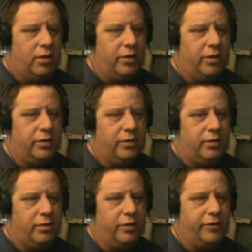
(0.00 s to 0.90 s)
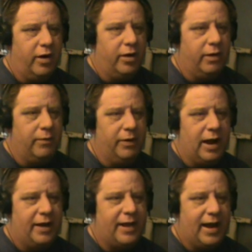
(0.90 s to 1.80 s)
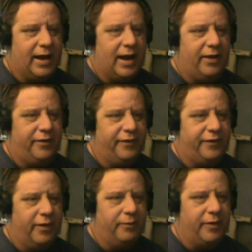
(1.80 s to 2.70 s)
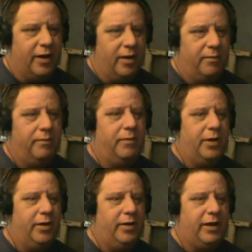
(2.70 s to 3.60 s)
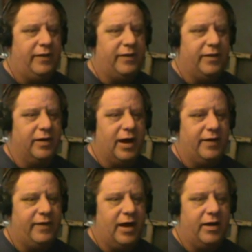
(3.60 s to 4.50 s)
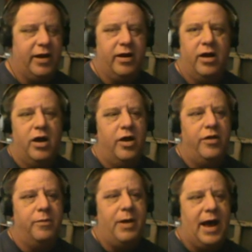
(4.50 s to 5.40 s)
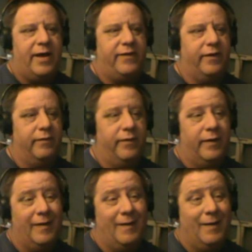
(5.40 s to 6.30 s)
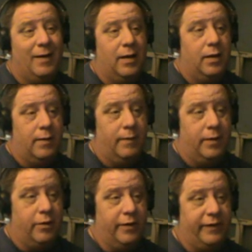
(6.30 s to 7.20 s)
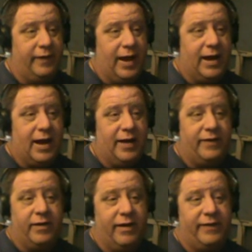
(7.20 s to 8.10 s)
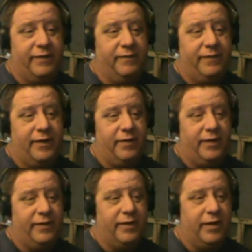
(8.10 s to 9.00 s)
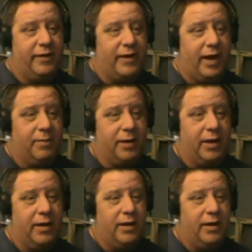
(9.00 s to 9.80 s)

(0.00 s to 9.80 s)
The dark red one. Not that guy just jumped up. But these other guys down here, they're passive. Of course, that guy's aggressive, so he's going to attack me.